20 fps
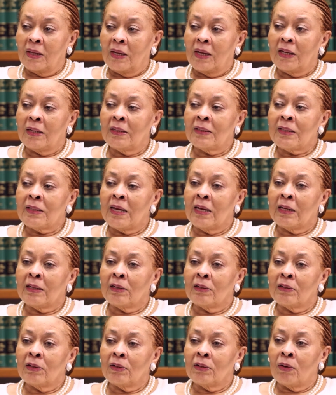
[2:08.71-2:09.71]
He said,
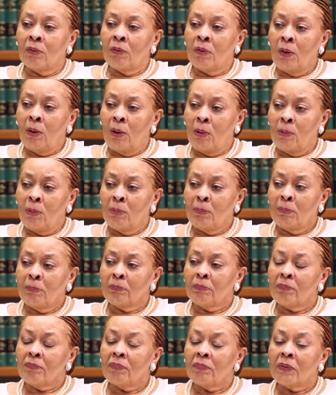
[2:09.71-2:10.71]
go home,
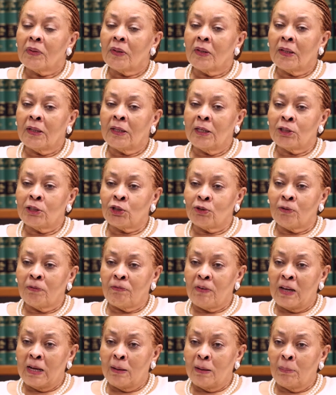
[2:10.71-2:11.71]
get your
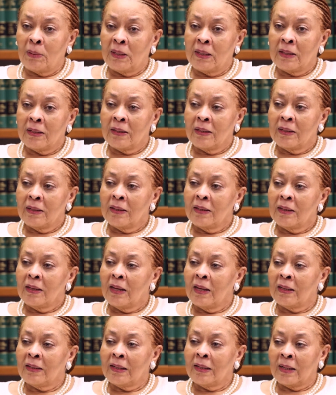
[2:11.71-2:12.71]
family,
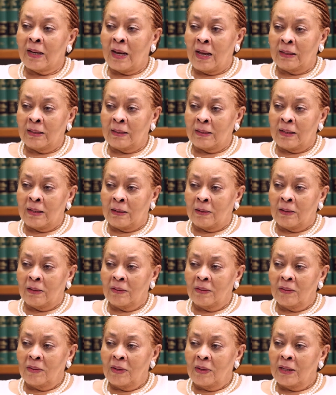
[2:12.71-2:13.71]
and get out of there.
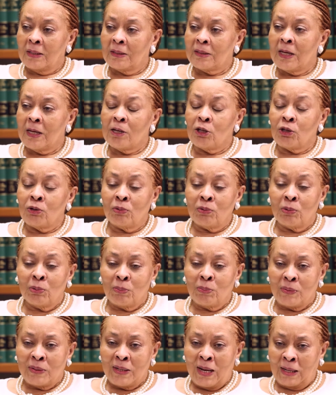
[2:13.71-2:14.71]
He said, you
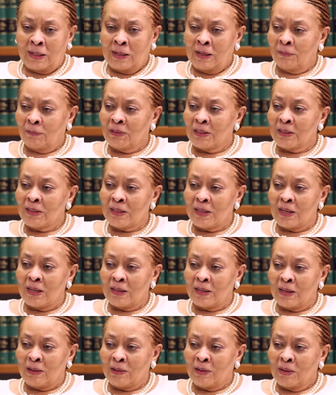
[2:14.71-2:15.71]
do not have to
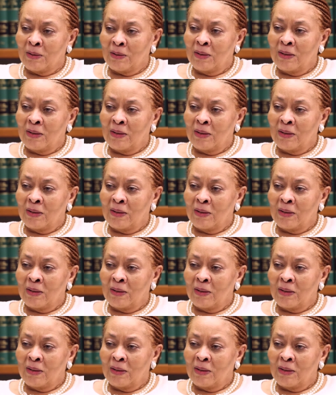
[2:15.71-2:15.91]
stay there.